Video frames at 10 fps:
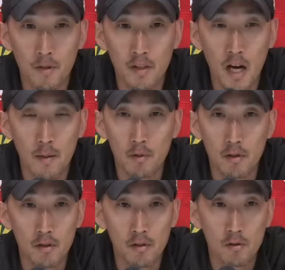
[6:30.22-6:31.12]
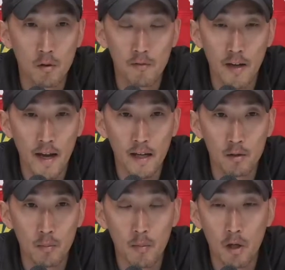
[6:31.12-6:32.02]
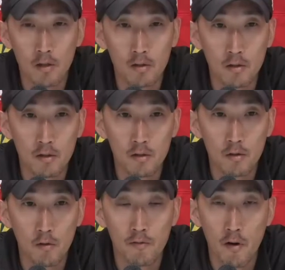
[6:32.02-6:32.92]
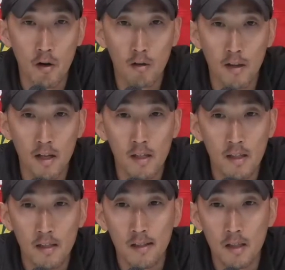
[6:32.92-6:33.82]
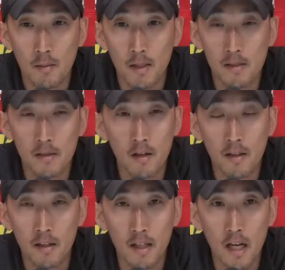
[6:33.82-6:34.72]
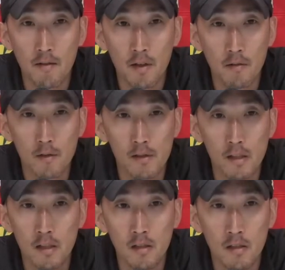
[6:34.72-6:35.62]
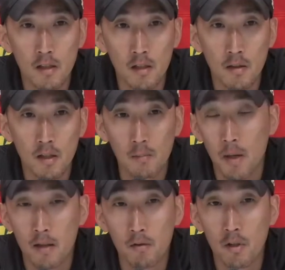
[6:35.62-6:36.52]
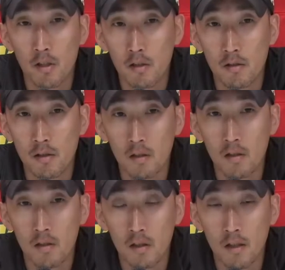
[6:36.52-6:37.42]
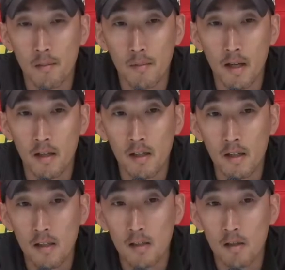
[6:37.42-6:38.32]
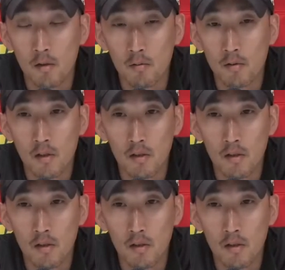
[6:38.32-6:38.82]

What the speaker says: times are just so fast or marks are just so far that it's nothing like I've ever seen in my 3 years here. That, you know,